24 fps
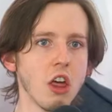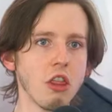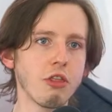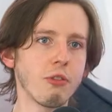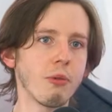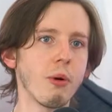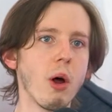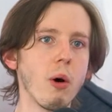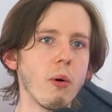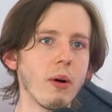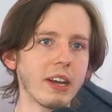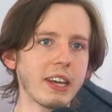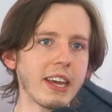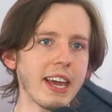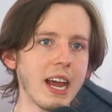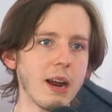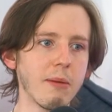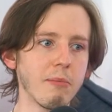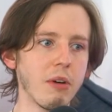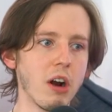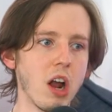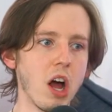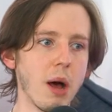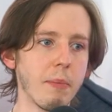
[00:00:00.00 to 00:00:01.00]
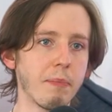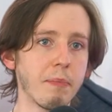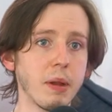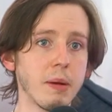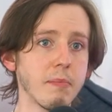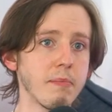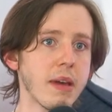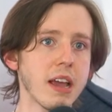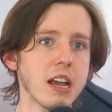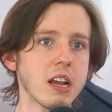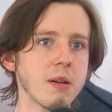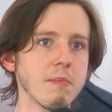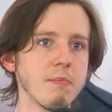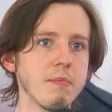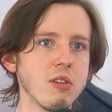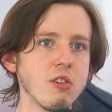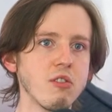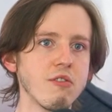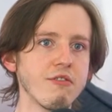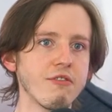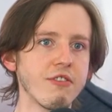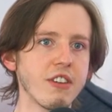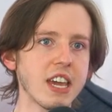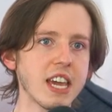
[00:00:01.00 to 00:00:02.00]
throw a camera up and make a
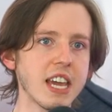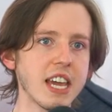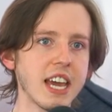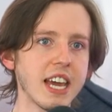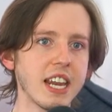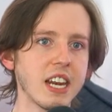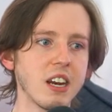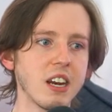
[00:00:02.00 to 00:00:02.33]
movie and